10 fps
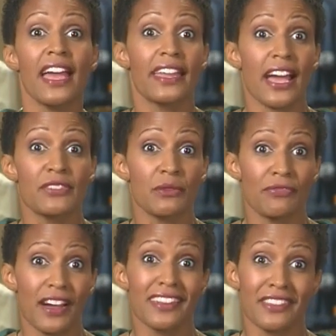and have some
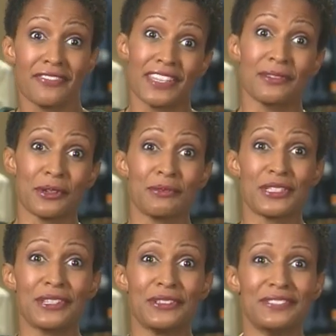fun in the fitting room
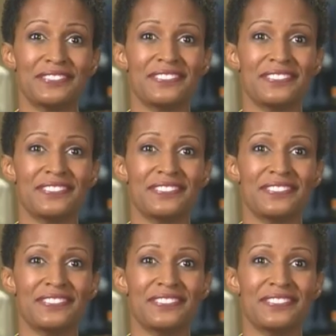too.